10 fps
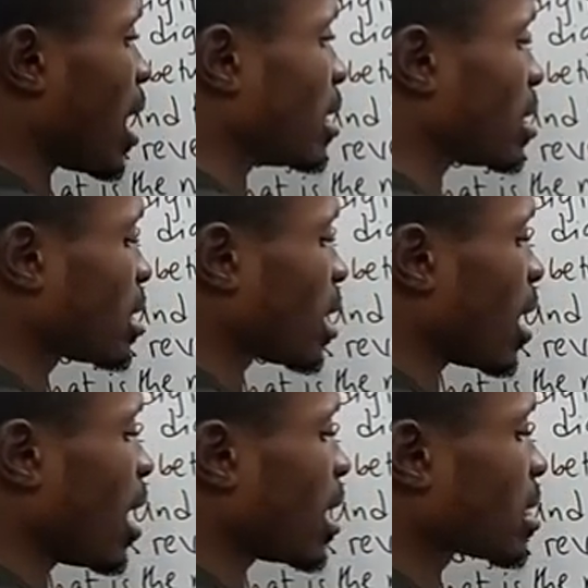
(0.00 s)
and
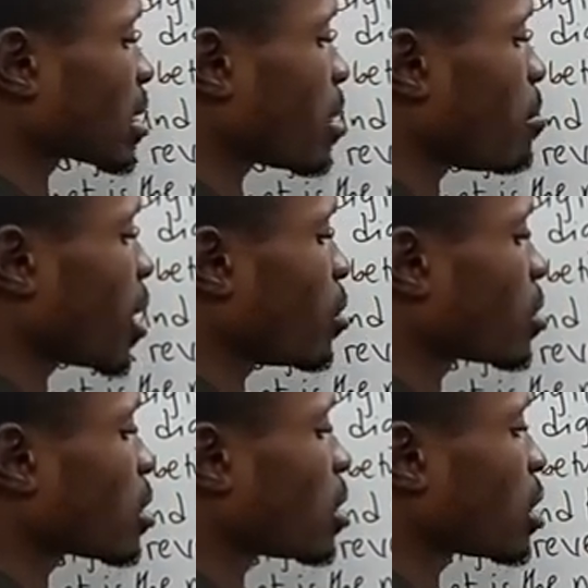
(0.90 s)
x
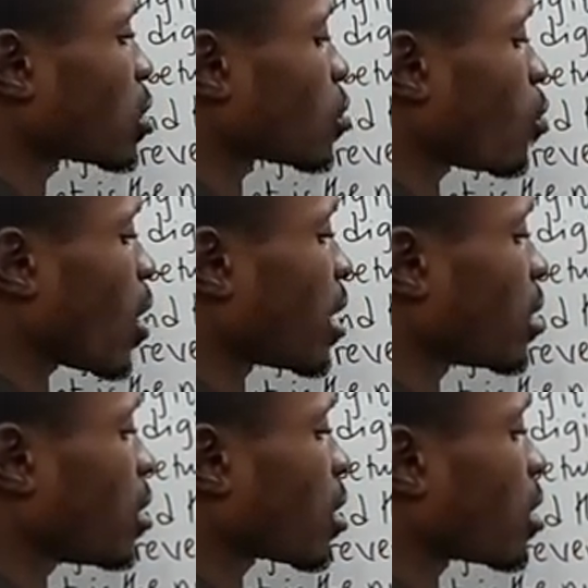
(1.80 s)
minus 6y
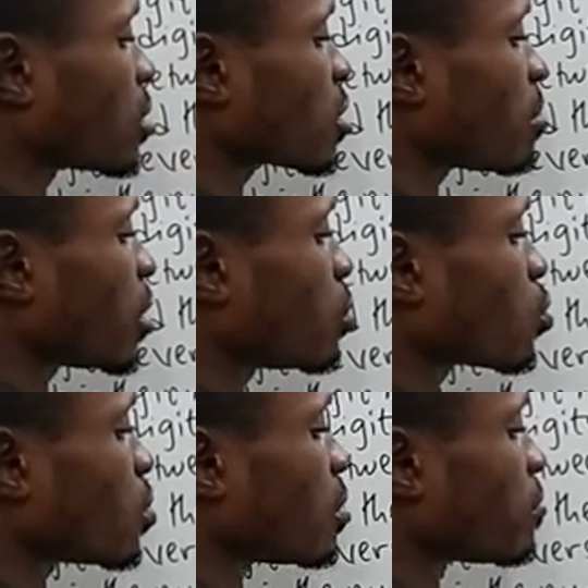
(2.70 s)
equals
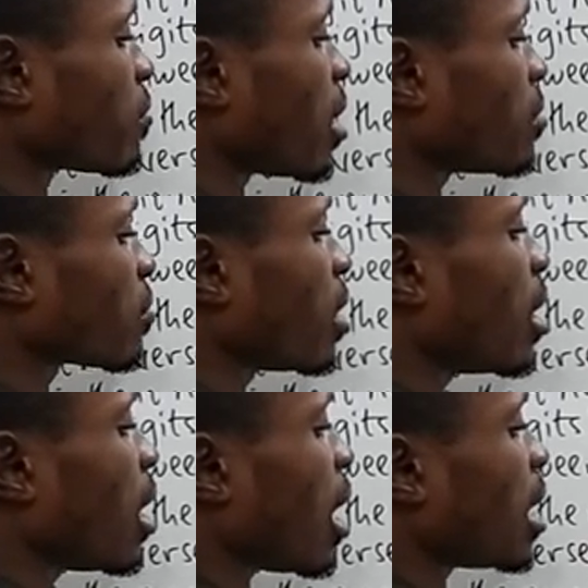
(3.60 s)
minus 25
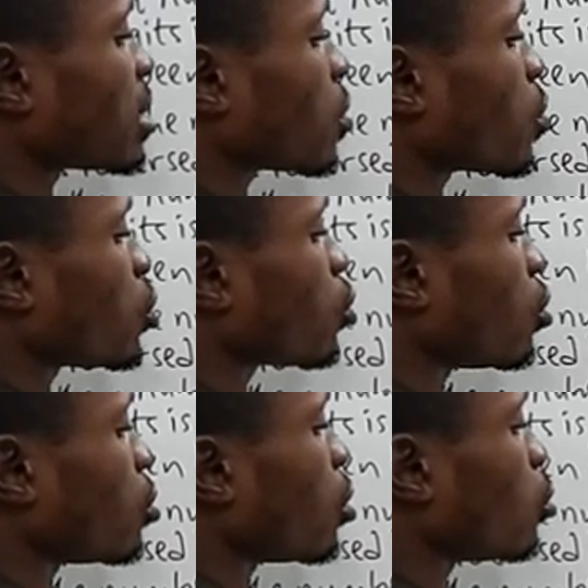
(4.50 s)
as
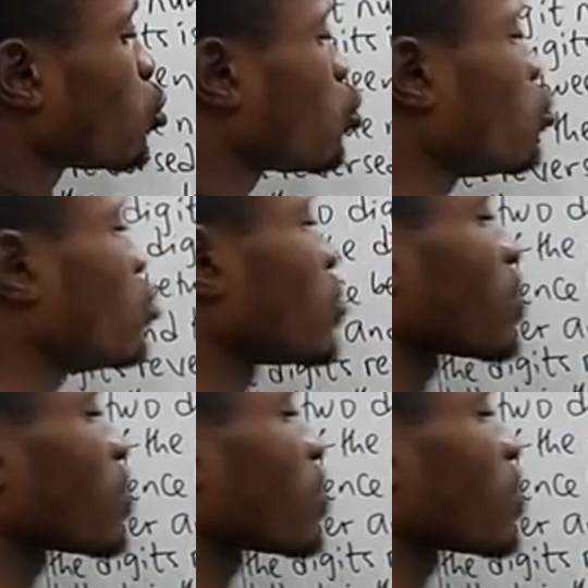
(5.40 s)
equation 2.